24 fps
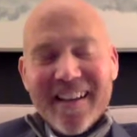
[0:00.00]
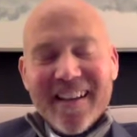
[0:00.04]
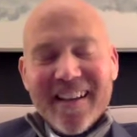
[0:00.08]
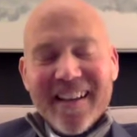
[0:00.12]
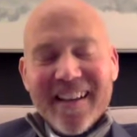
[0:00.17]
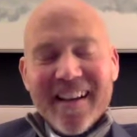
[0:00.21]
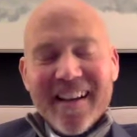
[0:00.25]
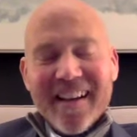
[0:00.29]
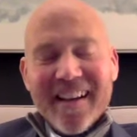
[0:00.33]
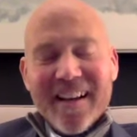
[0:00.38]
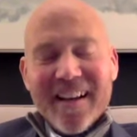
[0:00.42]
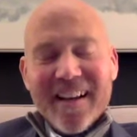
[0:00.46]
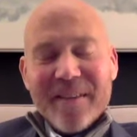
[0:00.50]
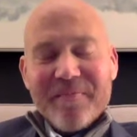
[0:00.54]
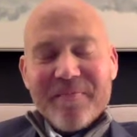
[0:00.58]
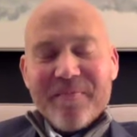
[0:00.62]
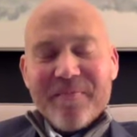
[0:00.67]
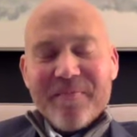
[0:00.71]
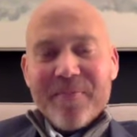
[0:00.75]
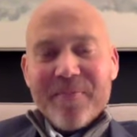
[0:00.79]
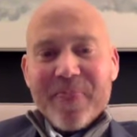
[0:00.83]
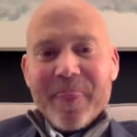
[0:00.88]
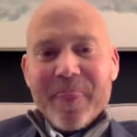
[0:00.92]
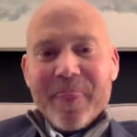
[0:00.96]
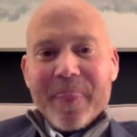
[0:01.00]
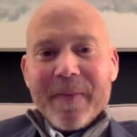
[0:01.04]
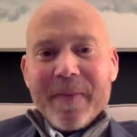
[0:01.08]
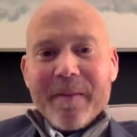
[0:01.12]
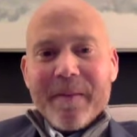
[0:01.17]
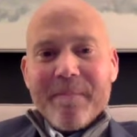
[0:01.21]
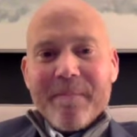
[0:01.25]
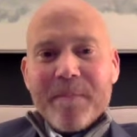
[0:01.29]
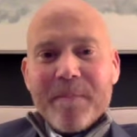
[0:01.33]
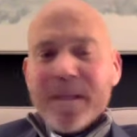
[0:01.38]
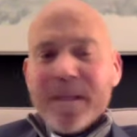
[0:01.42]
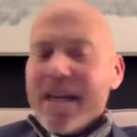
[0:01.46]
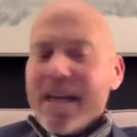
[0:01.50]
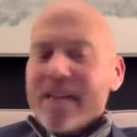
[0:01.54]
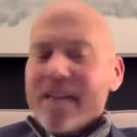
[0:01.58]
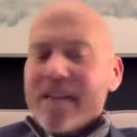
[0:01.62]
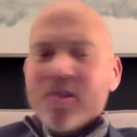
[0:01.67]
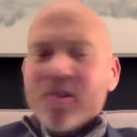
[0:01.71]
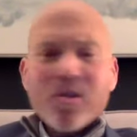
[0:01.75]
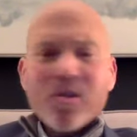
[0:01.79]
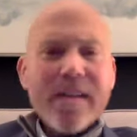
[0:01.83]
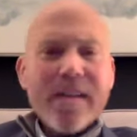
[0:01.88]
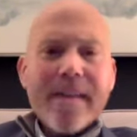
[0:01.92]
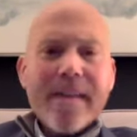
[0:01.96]
But yeah,
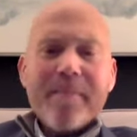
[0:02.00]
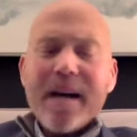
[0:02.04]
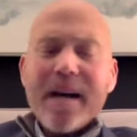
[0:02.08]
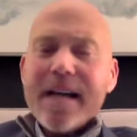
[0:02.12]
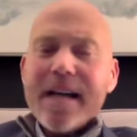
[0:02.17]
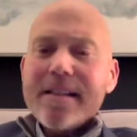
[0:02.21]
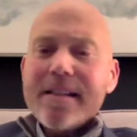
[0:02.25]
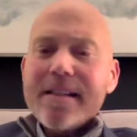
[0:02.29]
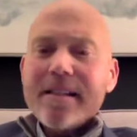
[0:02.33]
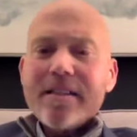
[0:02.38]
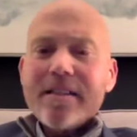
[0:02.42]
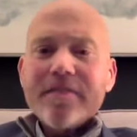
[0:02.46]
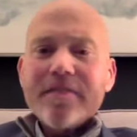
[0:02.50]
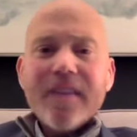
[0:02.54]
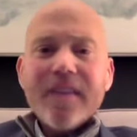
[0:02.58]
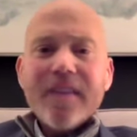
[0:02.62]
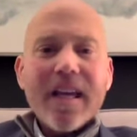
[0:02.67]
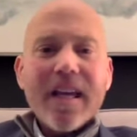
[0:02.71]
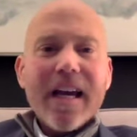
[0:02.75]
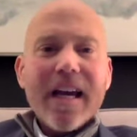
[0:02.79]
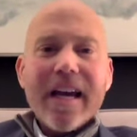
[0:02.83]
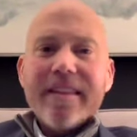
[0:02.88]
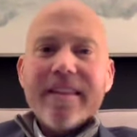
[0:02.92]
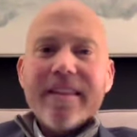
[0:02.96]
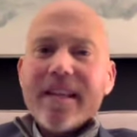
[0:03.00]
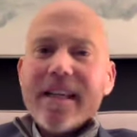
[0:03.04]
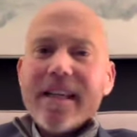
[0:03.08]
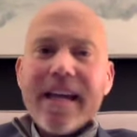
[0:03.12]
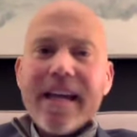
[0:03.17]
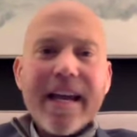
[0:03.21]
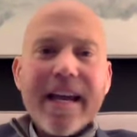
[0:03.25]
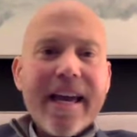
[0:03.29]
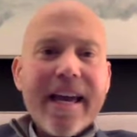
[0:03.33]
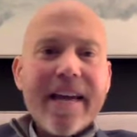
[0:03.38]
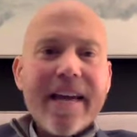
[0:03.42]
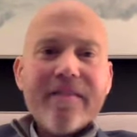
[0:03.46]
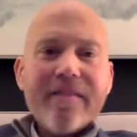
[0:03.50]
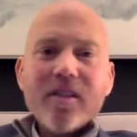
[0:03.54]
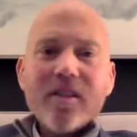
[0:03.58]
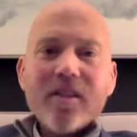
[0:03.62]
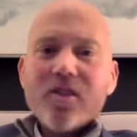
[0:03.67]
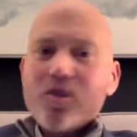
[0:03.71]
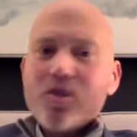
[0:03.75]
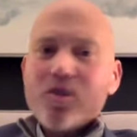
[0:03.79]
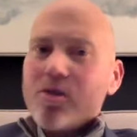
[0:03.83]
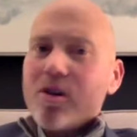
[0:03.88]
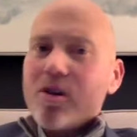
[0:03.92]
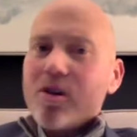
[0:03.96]
so stay positive. I think you got to have
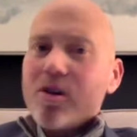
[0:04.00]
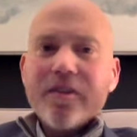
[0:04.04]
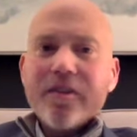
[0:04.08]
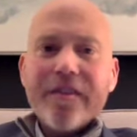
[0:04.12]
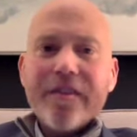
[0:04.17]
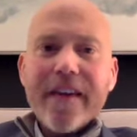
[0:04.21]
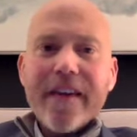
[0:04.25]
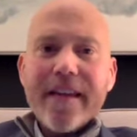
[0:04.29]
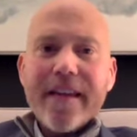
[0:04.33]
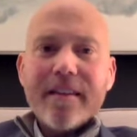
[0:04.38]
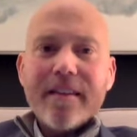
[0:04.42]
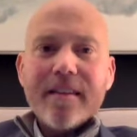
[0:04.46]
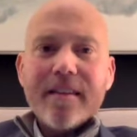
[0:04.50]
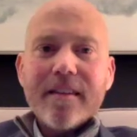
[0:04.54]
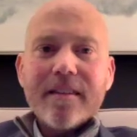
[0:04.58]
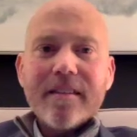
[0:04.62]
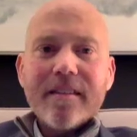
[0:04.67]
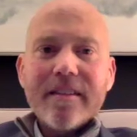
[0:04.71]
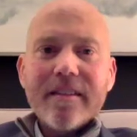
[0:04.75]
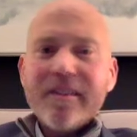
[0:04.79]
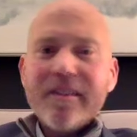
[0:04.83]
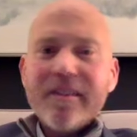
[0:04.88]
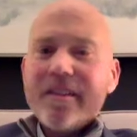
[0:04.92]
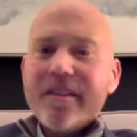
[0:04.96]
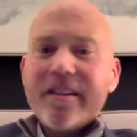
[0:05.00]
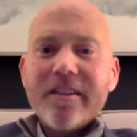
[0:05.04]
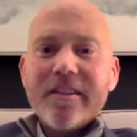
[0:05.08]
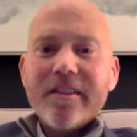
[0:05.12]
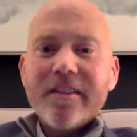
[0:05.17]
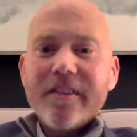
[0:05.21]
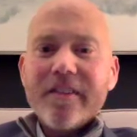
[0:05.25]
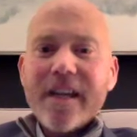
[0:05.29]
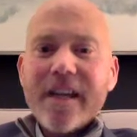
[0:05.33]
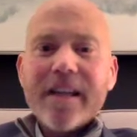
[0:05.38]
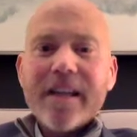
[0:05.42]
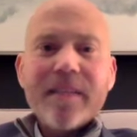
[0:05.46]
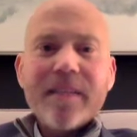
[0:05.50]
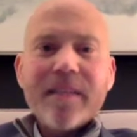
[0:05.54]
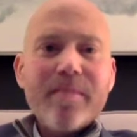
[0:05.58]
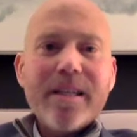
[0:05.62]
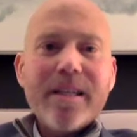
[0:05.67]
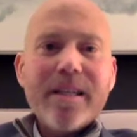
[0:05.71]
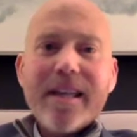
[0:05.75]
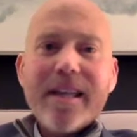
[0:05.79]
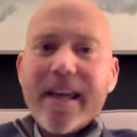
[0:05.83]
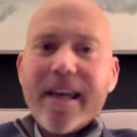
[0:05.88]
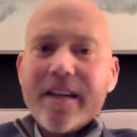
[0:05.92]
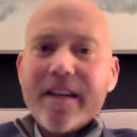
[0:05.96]
strong faith. You're not going to
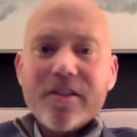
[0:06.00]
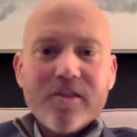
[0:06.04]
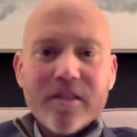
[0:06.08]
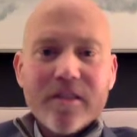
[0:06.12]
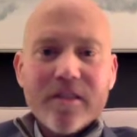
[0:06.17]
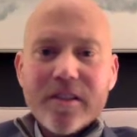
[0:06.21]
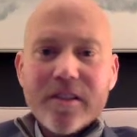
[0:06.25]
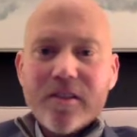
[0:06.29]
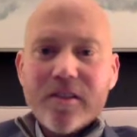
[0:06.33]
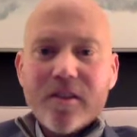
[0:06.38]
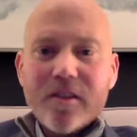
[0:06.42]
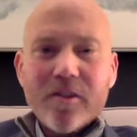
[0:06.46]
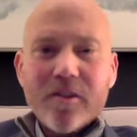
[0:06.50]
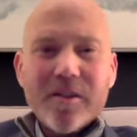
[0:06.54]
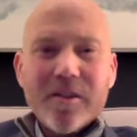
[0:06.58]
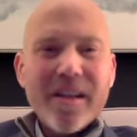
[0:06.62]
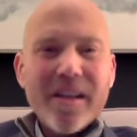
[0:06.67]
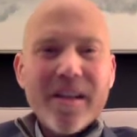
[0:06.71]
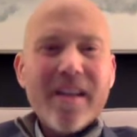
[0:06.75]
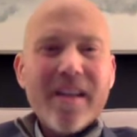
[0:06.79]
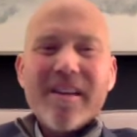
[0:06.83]
beat cancer on its own.